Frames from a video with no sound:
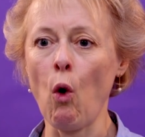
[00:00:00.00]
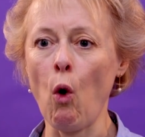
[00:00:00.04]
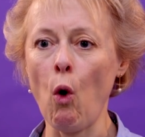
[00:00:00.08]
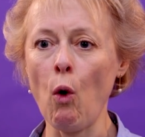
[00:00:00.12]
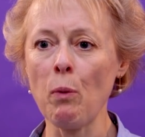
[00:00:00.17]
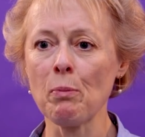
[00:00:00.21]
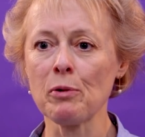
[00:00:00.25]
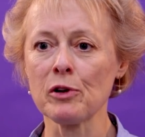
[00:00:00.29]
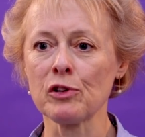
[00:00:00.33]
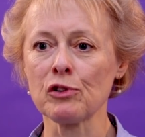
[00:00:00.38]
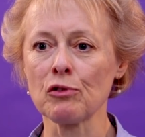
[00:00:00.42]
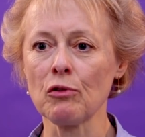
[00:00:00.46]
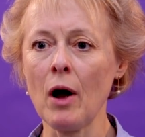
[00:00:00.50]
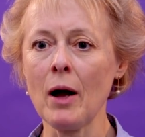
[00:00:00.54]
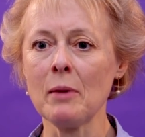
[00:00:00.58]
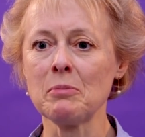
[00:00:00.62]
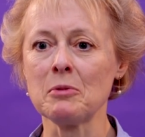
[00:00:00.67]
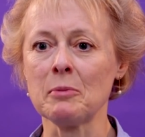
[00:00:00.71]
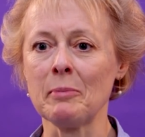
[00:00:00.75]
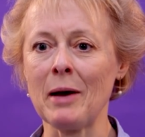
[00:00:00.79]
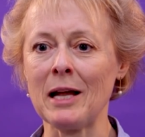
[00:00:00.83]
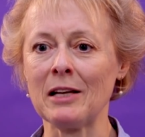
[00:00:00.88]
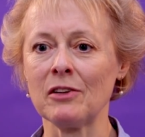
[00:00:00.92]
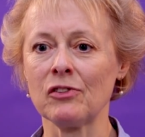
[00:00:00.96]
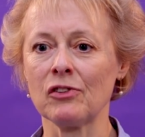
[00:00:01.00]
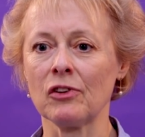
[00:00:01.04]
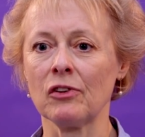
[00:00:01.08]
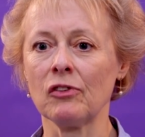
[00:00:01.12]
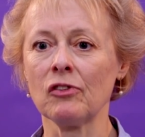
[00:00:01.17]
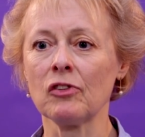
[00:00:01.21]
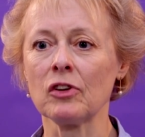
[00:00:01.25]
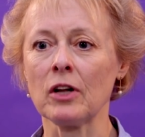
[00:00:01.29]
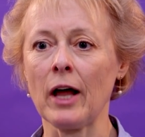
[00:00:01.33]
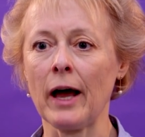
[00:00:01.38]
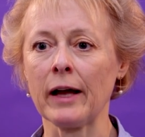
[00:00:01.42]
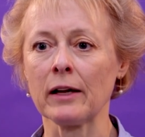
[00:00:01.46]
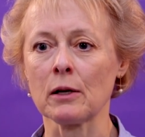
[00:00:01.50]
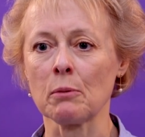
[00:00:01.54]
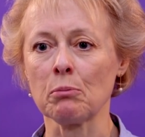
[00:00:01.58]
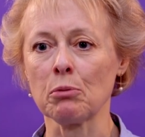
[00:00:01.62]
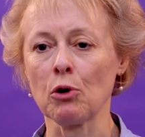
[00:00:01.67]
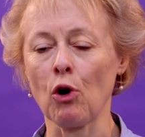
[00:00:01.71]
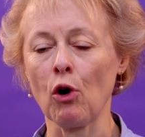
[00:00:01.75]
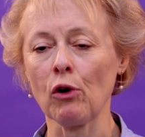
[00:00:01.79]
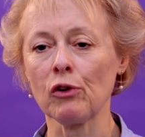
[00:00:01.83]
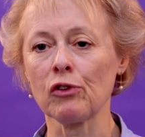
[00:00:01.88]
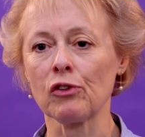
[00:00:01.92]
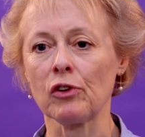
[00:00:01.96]
or prescribed medicines like
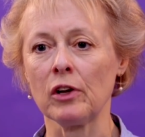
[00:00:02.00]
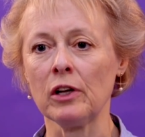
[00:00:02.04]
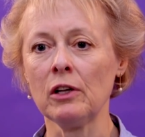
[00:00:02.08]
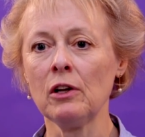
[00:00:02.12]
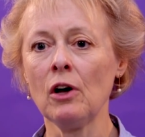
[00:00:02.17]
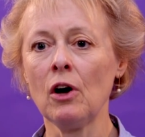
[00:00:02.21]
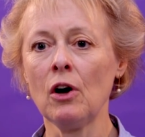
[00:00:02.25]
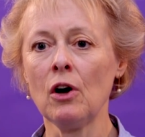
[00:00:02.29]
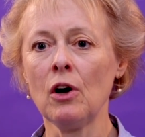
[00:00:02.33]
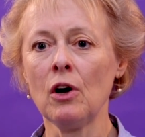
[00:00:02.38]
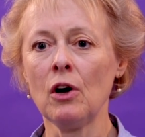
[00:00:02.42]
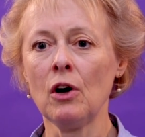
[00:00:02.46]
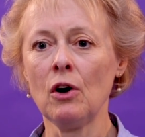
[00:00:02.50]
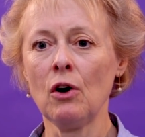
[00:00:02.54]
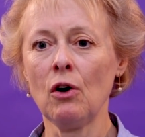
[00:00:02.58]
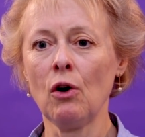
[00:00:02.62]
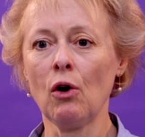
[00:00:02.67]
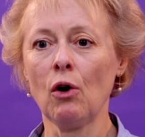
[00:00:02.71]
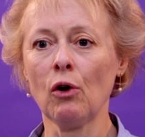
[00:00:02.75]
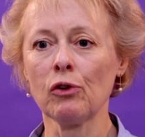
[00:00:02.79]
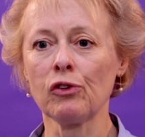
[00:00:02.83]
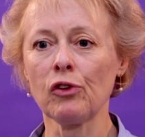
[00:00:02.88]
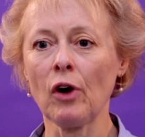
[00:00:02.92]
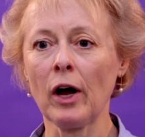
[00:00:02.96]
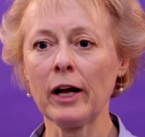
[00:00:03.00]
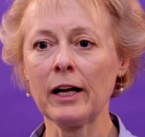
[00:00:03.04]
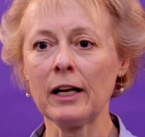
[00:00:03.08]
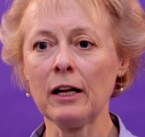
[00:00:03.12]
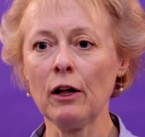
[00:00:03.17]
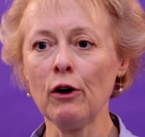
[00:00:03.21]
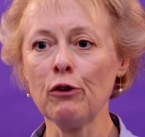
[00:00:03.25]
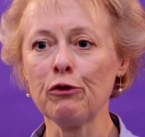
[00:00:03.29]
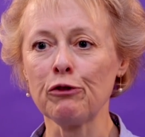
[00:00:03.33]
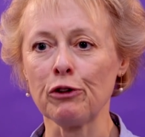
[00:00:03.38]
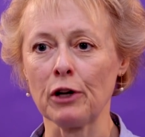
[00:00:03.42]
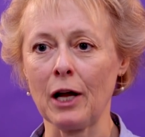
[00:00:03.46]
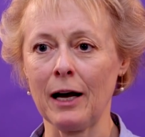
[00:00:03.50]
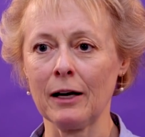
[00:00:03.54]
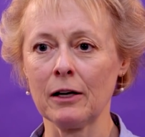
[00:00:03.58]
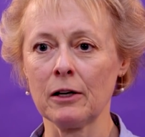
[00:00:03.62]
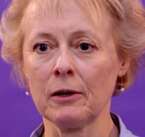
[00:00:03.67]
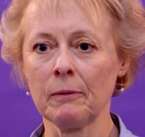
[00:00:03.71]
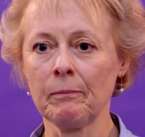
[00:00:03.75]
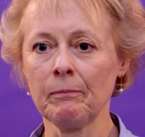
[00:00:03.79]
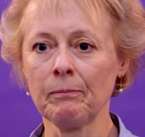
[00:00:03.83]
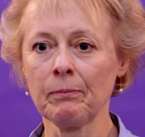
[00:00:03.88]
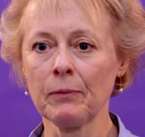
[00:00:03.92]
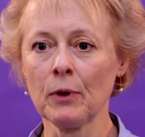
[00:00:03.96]
naproxen or
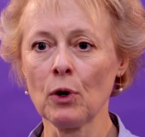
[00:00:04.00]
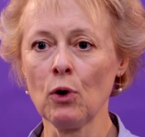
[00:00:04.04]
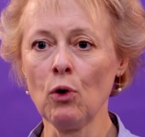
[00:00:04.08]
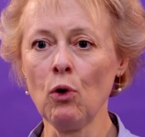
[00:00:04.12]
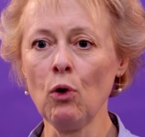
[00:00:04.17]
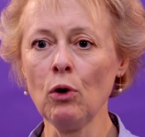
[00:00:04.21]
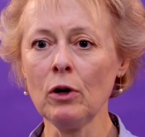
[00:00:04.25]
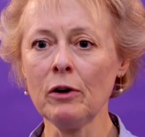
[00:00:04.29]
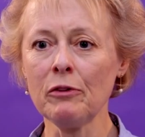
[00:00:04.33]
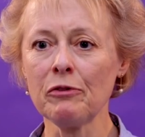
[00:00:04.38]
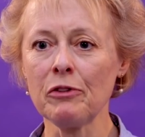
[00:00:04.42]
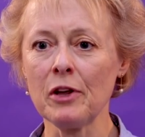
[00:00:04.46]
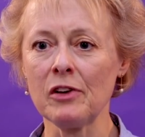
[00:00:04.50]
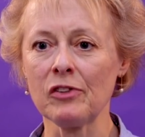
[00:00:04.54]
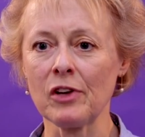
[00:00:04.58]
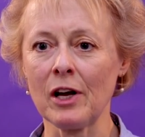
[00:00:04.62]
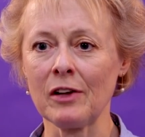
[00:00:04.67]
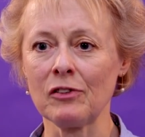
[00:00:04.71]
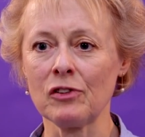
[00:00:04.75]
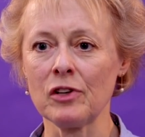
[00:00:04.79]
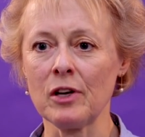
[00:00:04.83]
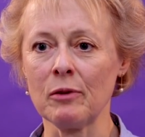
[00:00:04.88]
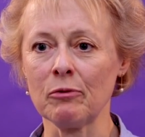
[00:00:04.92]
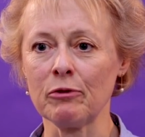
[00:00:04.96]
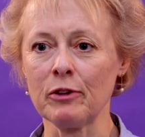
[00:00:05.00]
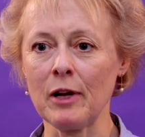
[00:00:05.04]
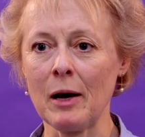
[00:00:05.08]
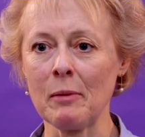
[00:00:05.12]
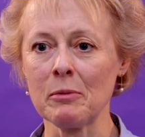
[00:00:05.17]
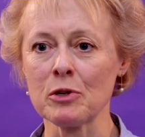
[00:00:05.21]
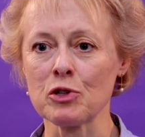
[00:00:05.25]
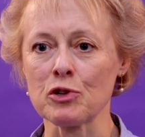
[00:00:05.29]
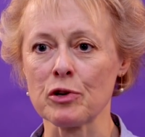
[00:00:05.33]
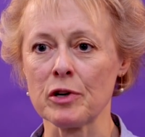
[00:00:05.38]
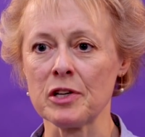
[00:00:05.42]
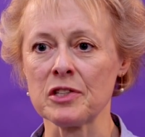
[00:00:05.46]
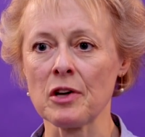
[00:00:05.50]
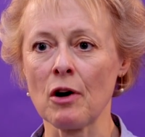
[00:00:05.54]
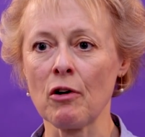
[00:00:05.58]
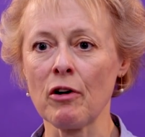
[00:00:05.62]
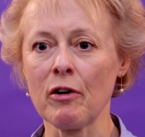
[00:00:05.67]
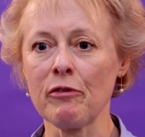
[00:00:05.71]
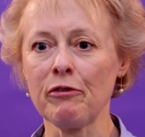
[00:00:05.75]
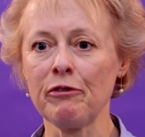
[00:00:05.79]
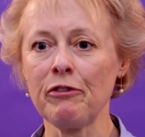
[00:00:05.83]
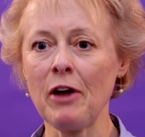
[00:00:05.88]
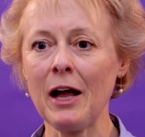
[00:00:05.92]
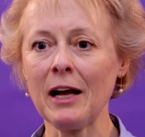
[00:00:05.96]
diclofenac. All of these anti-inflammatories
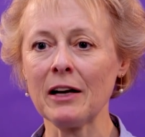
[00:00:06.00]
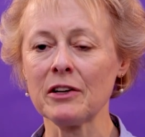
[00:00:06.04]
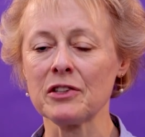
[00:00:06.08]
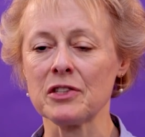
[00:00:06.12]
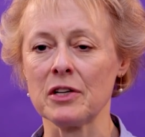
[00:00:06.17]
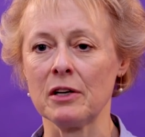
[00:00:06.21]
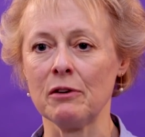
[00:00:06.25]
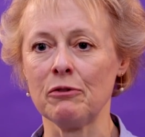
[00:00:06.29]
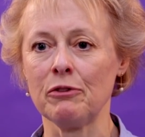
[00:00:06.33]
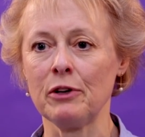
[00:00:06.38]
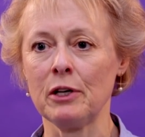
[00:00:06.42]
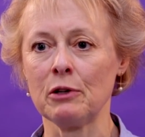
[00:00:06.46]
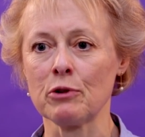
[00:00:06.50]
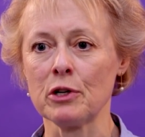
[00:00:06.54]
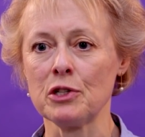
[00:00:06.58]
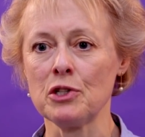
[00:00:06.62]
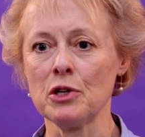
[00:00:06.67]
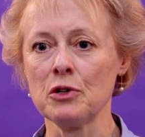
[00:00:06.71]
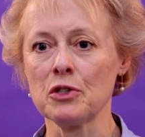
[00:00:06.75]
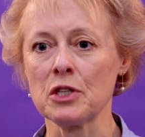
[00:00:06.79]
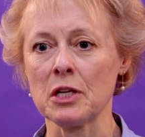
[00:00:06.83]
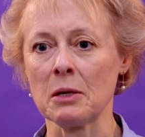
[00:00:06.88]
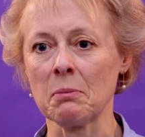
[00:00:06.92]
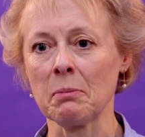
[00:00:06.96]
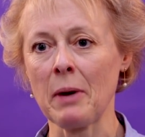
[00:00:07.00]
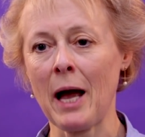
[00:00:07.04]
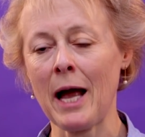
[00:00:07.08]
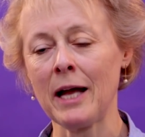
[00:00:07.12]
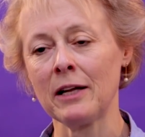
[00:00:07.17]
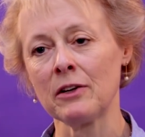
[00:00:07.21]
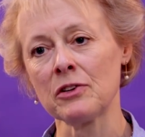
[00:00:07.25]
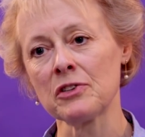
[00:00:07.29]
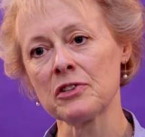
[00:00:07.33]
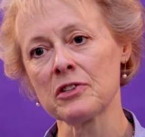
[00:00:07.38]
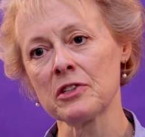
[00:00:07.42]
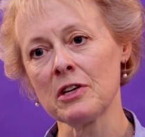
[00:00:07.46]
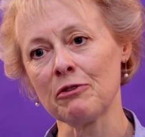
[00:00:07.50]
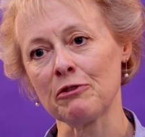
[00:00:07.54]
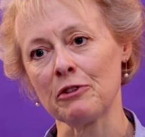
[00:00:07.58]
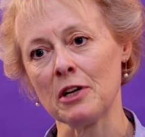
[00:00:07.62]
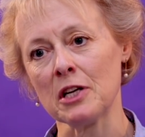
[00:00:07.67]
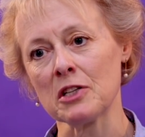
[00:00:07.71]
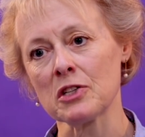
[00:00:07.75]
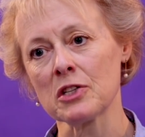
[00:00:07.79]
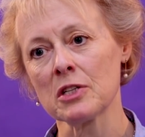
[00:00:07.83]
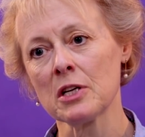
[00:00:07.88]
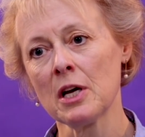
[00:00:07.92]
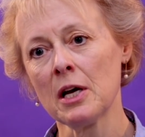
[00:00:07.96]
are effective in reducing pain and
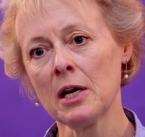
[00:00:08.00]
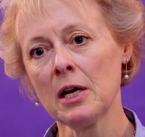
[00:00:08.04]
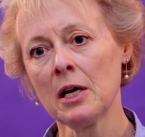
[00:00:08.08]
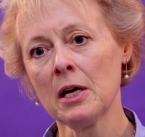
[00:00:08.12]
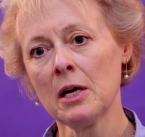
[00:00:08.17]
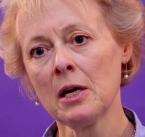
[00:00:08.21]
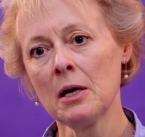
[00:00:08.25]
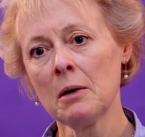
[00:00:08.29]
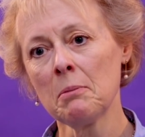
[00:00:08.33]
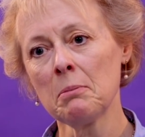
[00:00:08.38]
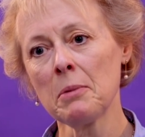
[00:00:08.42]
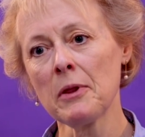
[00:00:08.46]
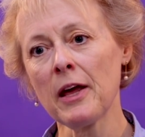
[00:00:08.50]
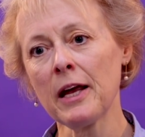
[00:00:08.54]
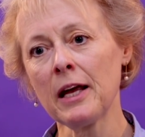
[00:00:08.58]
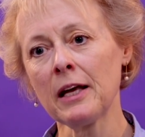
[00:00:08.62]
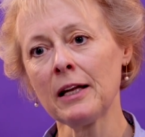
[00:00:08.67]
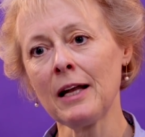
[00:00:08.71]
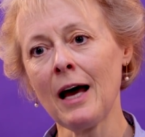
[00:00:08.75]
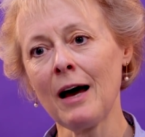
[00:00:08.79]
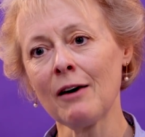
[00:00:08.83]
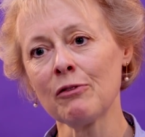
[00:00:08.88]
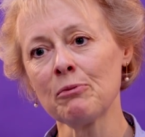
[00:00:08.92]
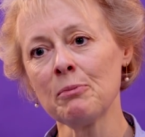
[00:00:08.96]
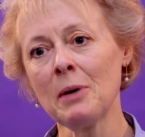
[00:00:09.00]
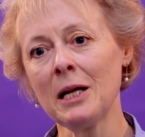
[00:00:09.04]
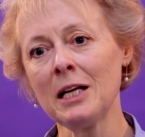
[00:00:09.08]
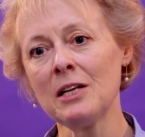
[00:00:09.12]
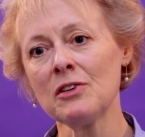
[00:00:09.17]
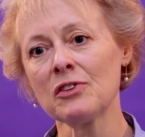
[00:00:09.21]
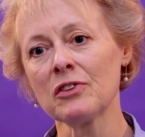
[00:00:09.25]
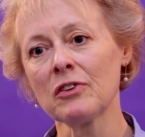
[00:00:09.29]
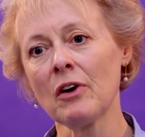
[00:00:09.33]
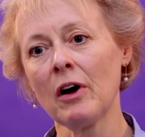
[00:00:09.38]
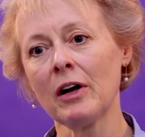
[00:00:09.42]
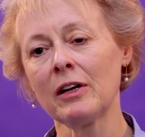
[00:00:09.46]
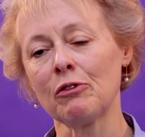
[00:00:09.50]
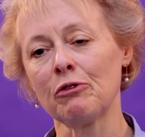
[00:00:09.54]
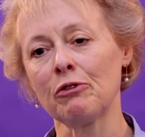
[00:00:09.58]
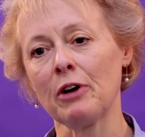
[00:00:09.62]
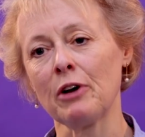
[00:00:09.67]
stiffness, but they can have many side